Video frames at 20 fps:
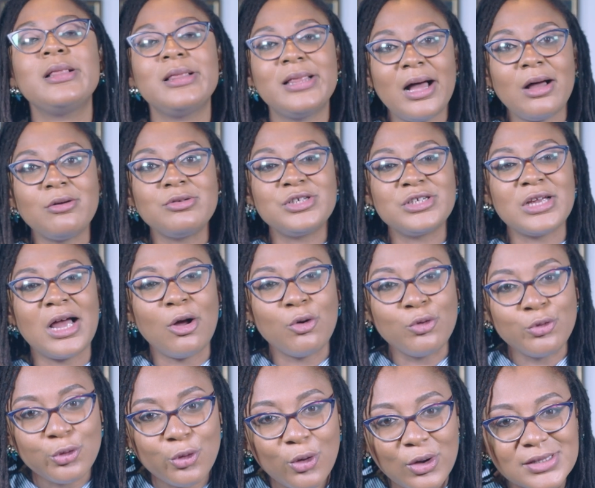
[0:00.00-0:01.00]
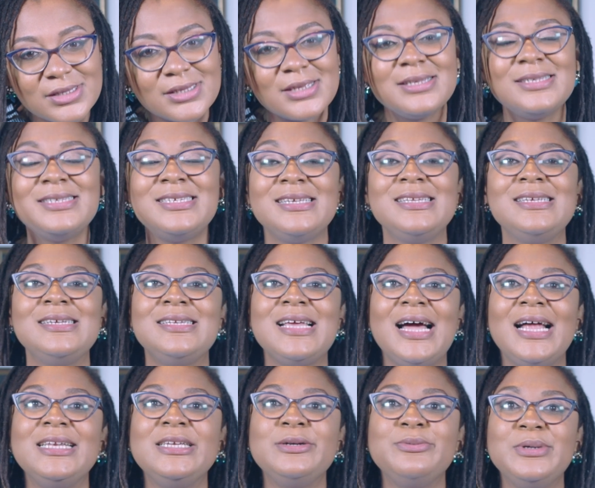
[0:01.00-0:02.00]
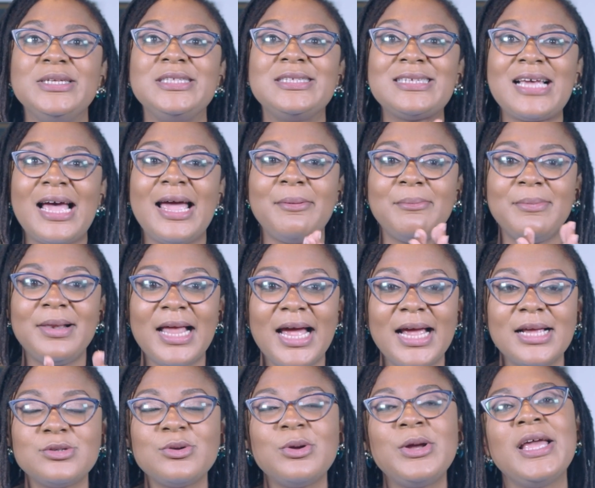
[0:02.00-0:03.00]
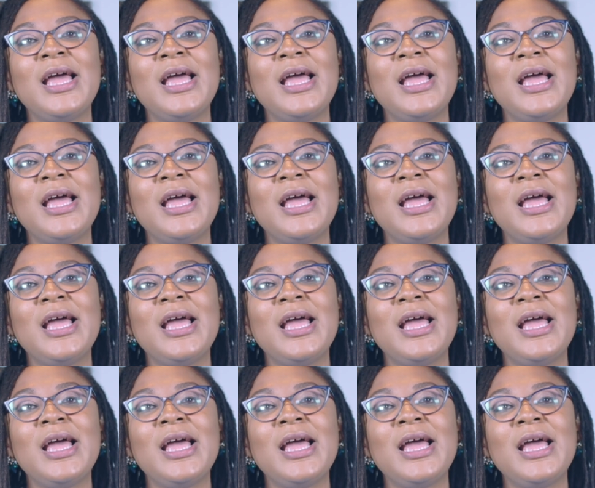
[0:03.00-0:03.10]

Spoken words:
Thou shalt not dilly-dally with timelines.